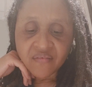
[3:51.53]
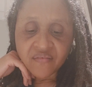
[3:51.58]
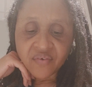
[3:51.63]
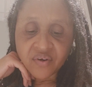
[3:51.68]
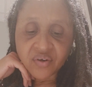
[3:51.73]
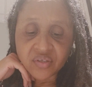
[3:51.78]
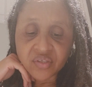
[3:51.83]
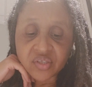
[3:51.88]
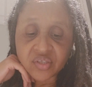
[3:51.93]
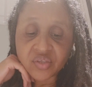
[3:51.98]

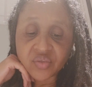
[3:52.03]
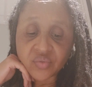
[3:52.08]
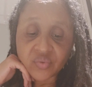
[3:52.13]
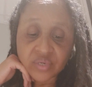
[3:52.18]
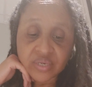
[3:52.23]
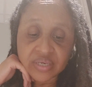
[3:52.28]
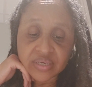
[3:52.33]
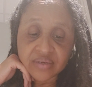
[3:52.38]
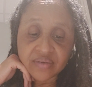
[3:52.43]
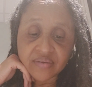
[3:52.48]
Verse
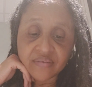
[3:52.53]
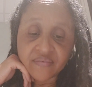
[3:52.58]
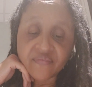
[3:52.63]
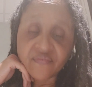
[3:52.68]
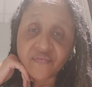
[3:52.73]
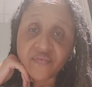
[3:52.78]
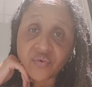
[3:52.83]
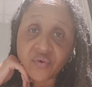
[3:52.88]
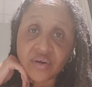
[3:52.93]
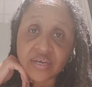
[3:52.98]
3,
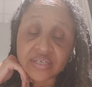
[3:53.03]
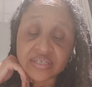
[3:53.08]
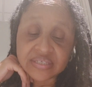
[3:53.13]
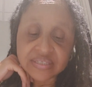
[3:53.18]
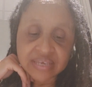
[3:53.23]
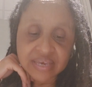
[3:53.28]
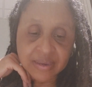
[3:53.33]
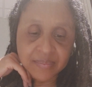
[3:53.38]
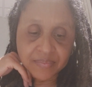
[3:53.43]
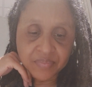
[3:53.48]
for
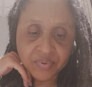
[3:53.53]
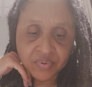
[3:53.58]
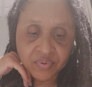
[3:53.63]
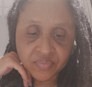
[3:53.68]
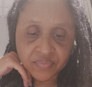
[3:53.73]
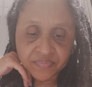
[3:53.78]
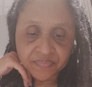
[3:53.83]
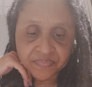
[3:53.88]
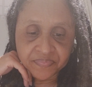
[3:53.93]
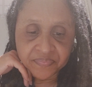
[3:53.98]

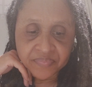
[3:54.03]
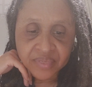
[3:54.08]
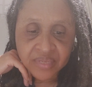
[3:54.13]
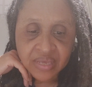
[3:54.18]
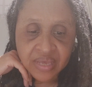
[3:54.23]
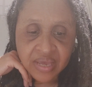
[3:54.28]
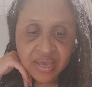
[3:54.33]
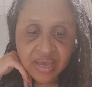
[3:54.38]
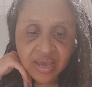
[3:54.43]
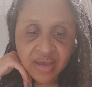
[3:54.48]
example,
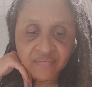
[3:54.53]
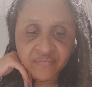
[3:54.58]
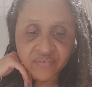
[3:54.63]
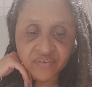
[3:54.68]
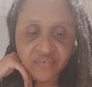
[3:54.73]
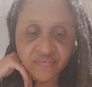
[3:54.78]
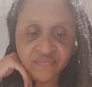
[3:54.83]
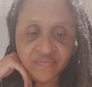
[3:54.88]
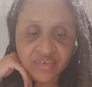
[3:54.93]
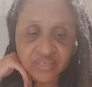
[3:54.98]

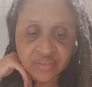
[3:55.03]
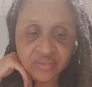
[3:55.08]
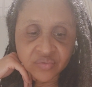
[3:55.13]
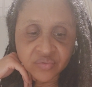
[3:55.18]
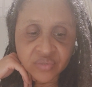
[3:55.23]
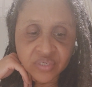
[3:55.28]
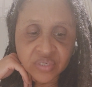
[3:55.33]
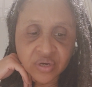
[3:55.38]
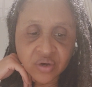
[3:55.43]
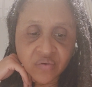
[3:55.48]
after
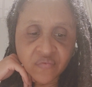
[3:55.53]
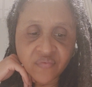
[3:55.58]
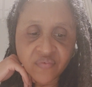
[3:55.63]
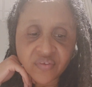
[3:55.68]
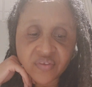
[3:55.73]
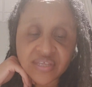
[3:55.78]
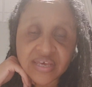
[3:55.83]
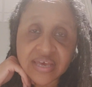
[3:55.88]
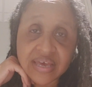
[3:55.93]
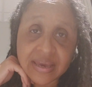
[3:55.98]
victory
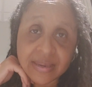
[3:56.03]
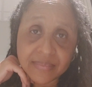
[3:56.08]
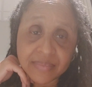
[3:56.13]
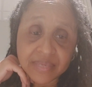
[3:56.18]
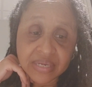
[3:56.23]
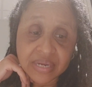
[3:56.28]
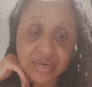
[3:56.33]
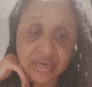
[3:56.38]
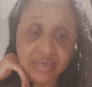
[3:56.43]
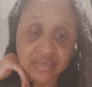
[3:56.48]
over the
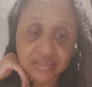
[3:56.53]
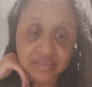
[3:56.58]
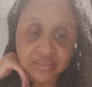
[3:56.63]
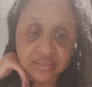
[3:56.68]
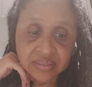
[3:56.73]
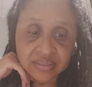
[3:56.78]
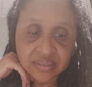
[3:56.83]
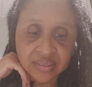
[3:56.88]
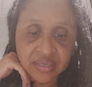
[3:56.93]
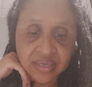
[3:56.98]

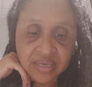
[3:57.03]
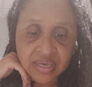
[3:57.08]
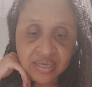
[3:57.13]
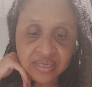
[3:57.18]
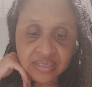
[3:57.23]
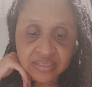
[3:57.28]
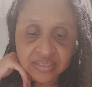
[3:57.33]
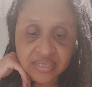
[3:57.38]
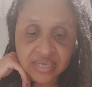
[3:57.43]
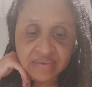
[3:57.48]
Ammonites,
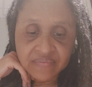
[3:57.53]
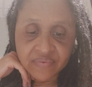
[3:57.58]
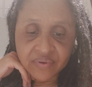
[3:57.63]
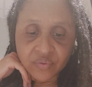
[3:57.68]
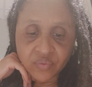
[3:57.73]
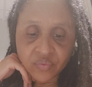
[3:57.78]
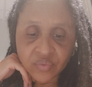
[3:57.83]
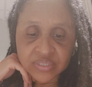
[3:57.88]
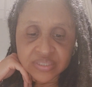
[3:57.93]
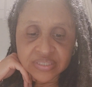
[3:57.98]

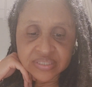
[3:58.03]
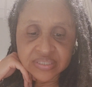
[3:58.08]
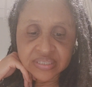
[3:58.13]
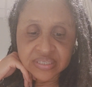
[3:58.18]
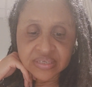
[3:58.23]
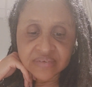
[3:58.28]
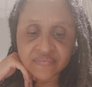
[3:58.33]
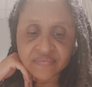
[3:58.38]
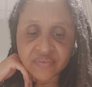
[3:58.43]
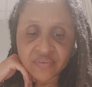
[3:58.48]
David
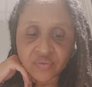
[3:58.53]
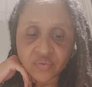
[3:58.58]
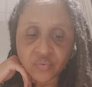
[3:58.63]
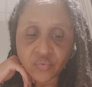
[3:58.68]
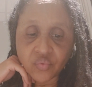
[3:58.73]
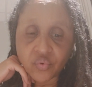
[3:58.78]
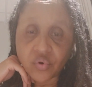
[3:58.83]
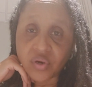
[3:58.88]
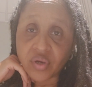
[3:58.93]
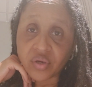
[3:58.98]
received the
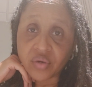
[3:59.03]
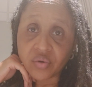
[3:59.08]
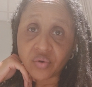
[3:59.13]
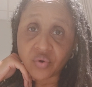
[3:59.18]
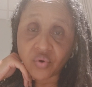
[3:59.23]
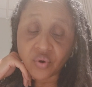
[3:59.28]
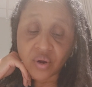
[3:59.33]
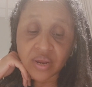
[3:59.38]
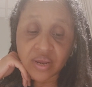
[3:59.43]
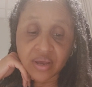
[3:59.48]
royal
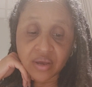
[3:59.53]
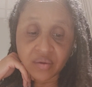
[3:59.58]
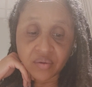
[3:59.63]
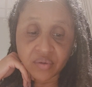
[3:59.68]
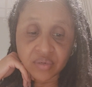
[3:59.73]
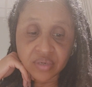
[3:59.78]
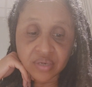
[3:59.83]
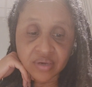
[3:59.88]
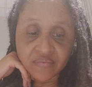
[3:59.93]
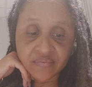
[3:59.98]

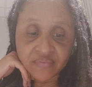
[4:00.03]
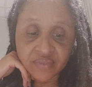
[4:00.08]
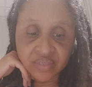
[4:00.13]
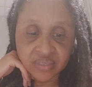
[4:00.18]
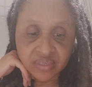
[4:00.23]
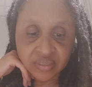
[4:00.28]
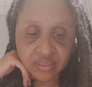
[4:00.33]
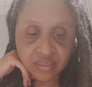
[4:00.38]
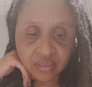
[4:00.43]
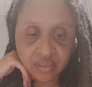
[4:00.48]
crown of
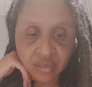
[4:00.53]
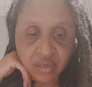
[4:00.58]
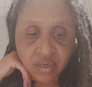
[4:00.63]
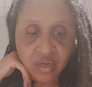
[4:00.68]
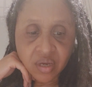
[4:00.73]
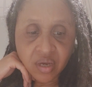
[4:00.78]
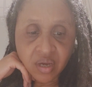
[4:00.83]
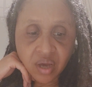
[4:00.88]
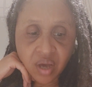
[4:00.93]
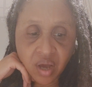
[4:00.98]
the
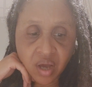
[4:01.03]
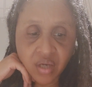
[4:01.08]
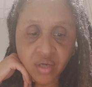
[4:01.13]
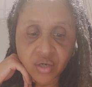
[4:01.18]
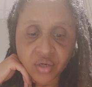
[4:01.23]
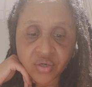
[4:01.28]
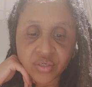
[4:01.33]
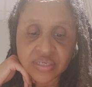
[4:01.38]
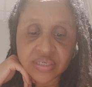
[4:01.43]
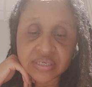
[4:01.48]

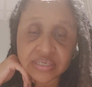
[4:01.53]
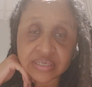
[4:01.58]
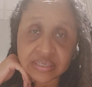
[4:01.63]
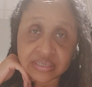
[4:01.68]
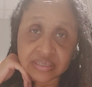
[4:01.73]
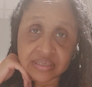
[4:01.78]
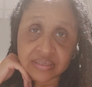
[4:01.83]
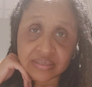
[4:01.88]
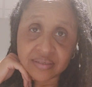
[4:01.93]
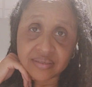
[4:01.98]
conquered
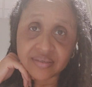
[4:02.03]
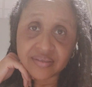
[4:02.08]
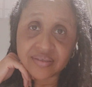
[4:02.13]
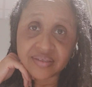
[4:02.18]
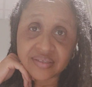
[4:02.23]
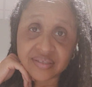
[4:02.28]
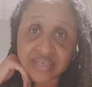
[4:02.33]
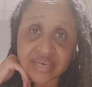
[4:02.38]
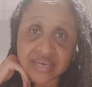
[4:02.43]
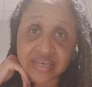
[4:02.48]
king,
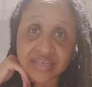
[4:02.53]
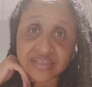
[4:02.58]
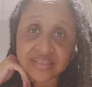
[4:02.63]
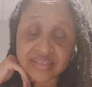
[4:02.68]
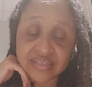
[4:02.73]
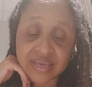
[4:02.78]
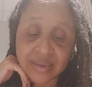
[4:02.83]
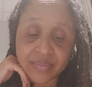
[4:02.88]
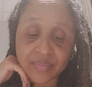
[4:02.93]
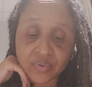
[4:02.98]
2
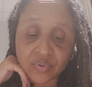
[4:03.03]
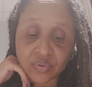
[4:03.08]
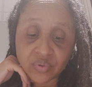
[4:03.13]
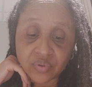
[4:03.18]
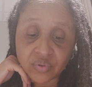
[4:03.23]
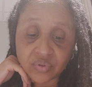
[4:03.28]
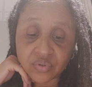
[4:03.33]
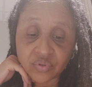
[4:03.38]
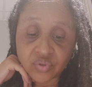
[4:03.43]
Samuel